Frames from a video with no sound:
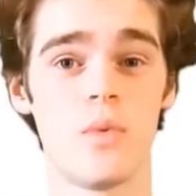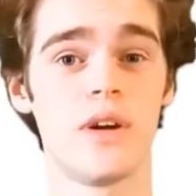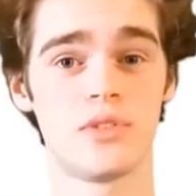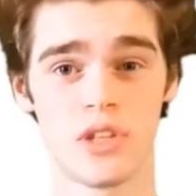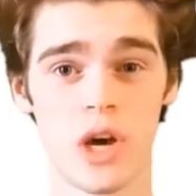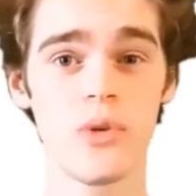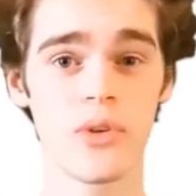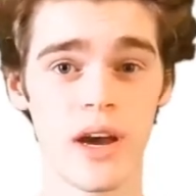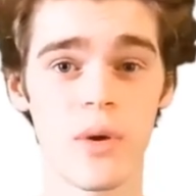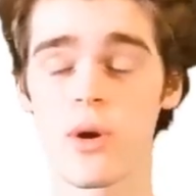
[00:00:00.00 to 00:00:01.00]
while
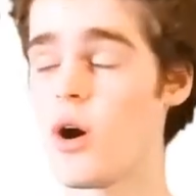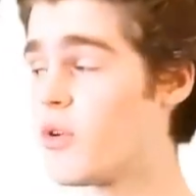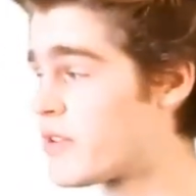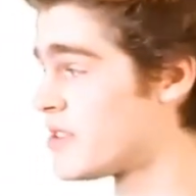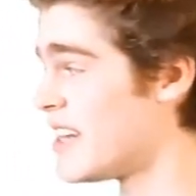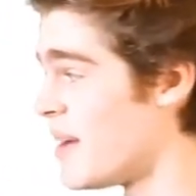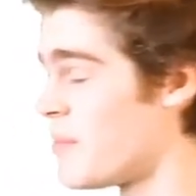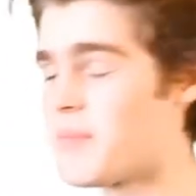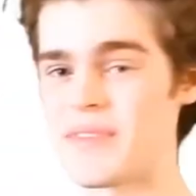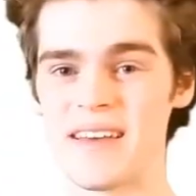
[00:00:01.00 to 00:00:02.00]
slowing down over
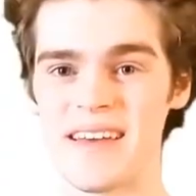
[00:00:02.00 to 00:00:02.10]
time.